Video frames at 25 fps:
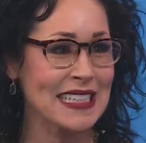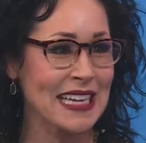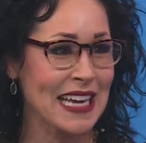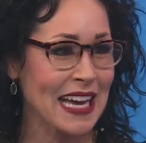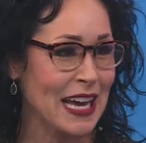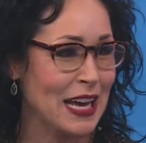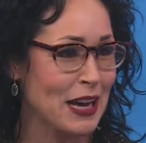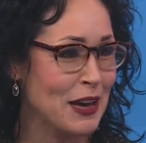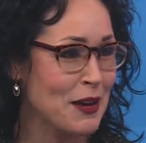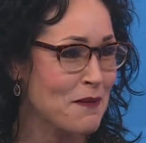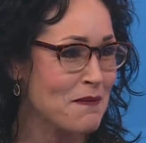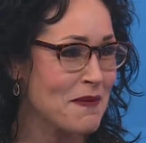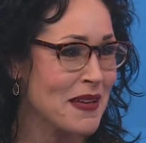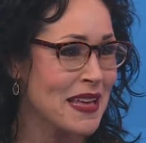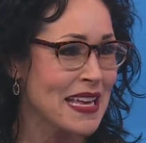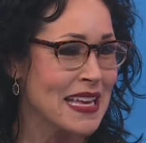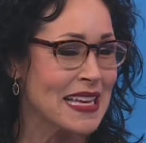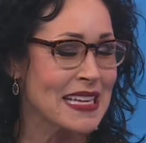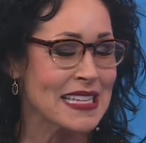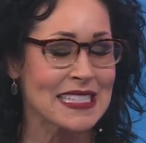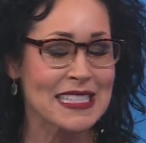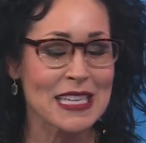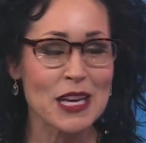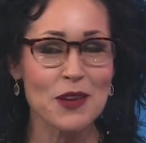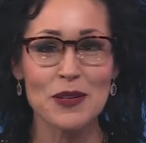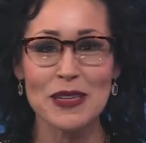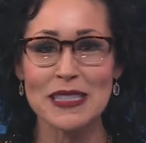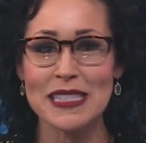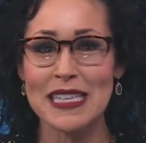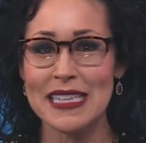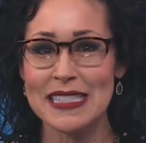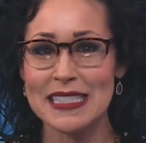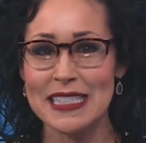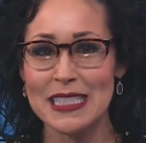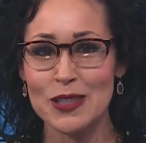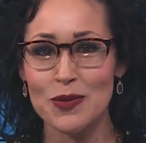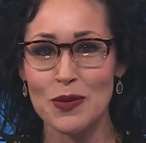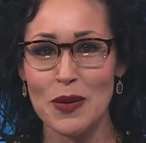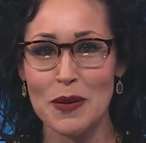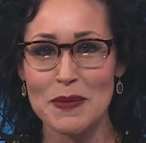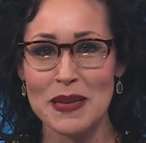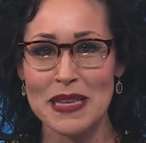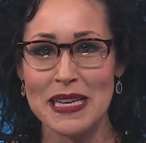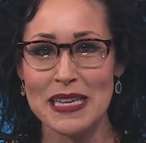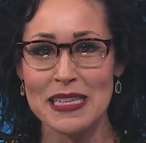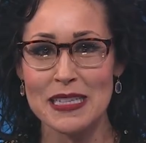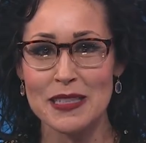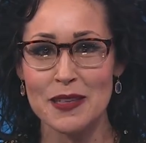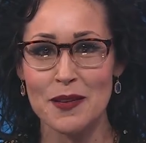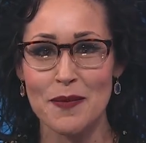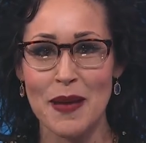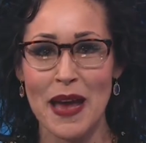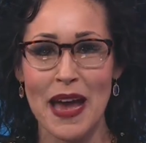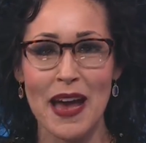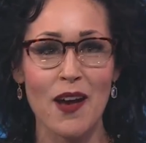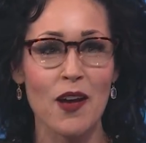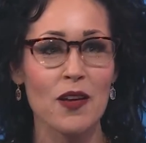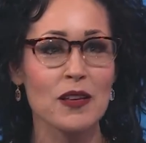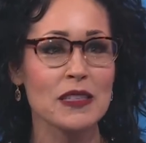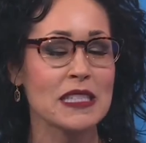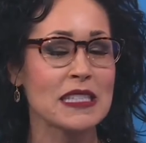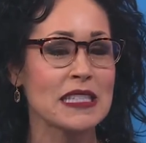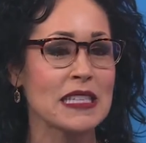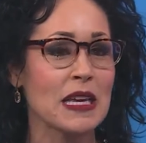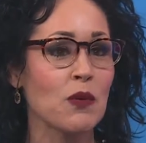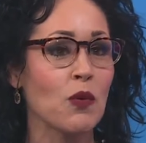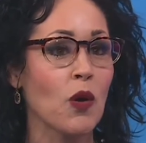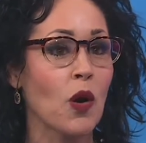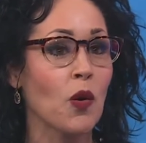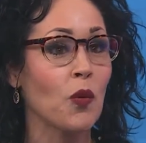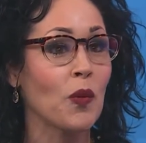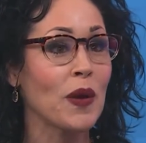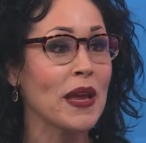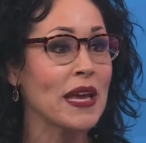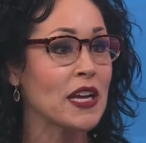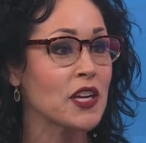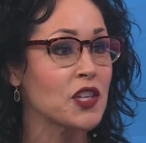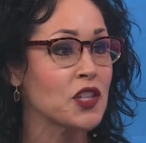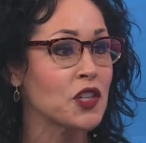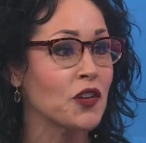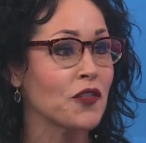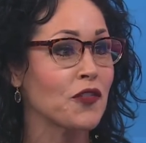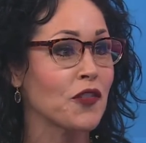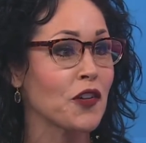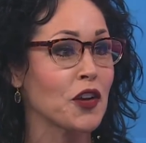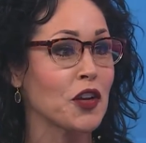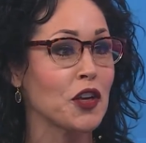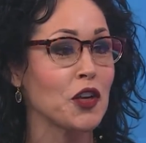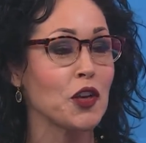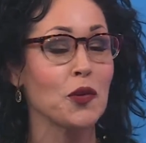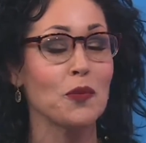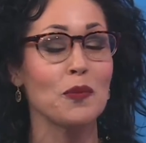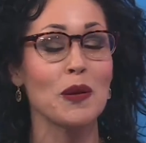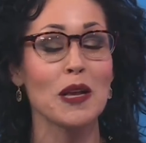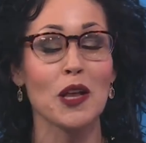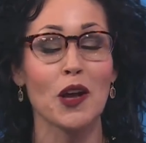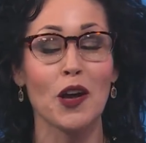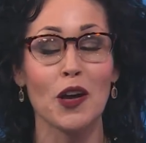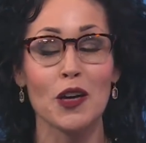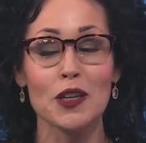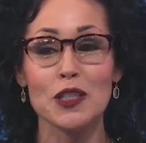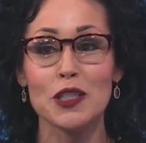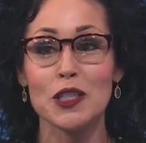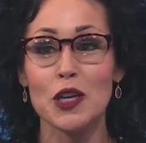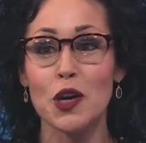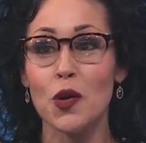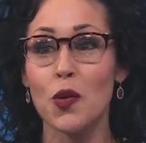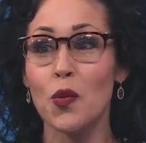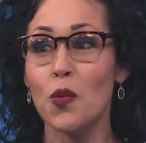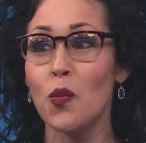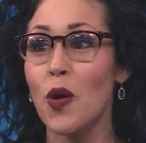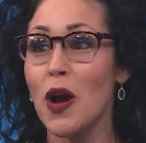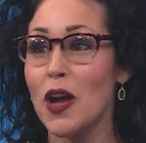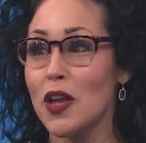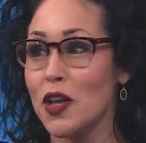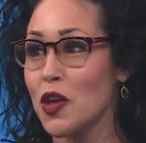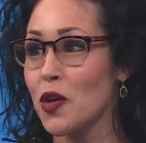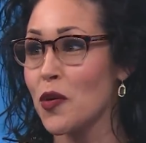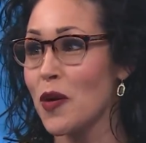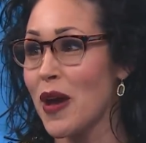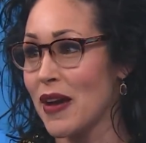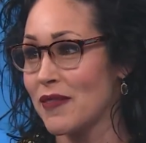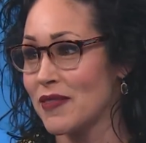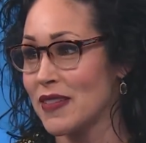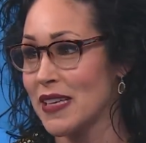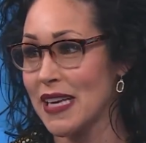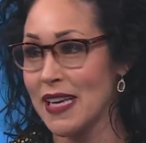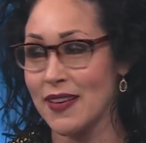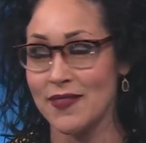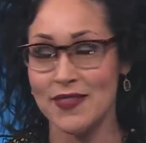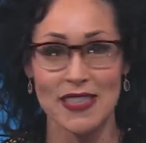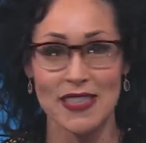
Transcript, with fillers: come, see what Texas Women is about, see what we can do for you, but also what you have to give